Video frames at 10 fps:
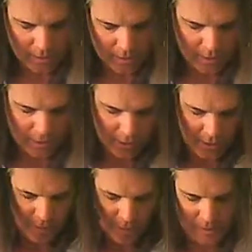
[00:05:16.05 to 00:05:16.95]
But you
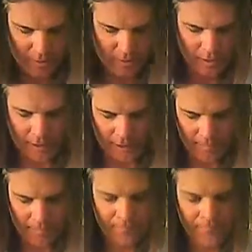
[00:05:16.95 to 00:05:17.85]
come up to the
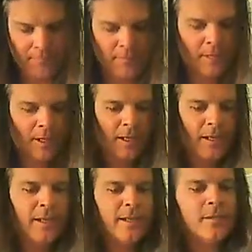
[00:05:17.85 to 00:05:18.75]
top,
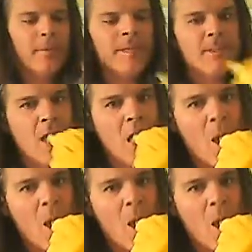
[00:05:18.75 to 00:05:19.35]
and you basically,